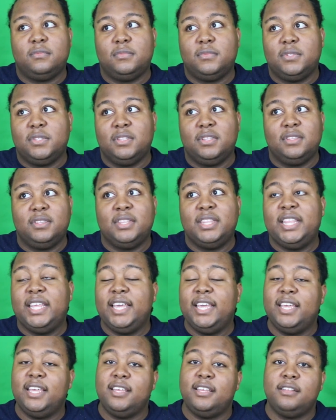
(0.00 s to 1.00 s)

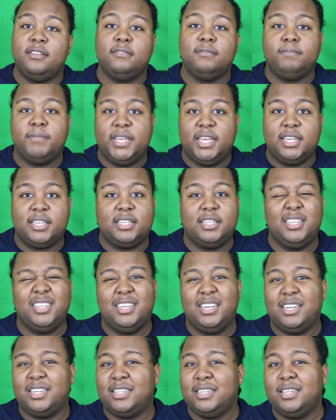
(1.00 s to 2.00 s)
then Becky,
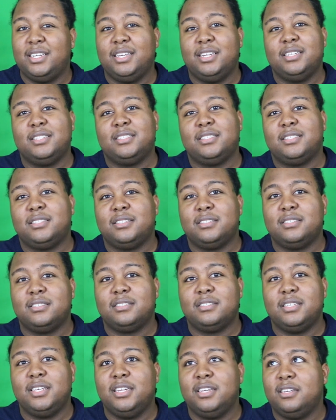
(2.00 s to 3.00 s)
I guess.
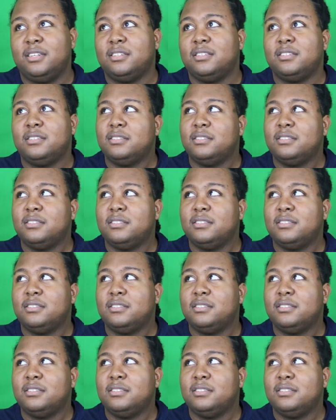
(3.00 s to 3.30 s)
Yeah.